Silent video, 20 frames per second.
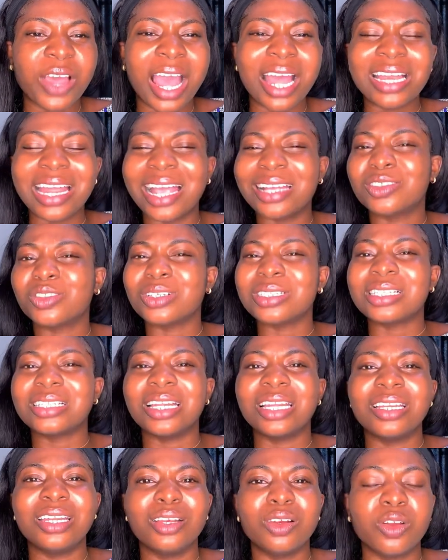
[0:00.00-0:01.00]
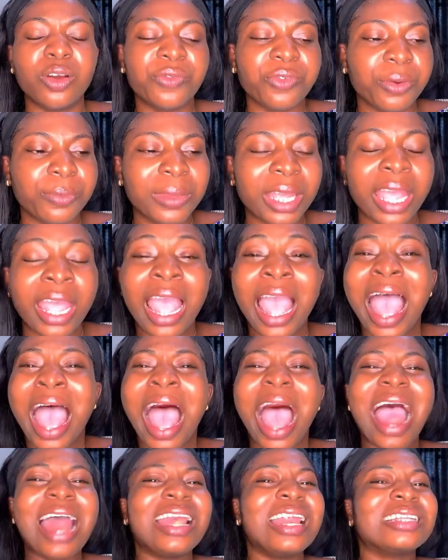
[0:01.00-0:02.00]
and I just learned a lot from there.
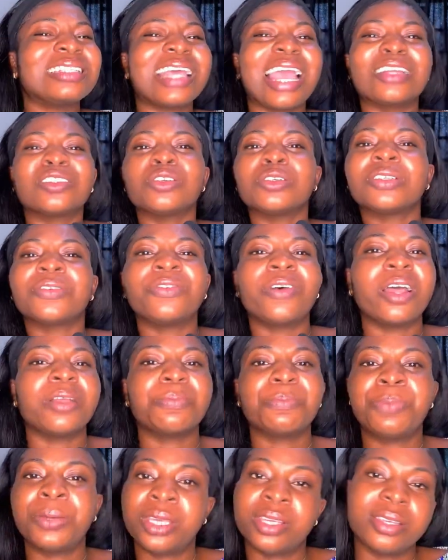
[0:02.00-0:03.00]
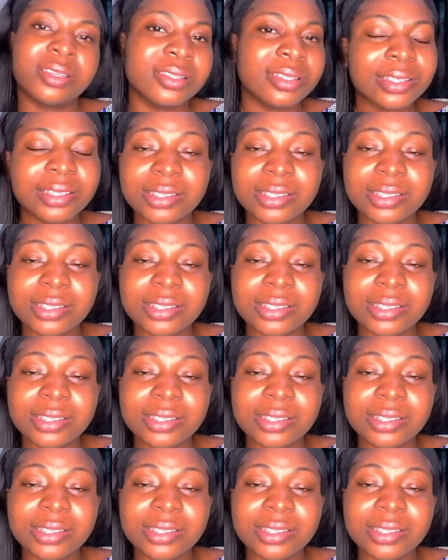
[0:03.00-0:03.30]
And later I just found peace.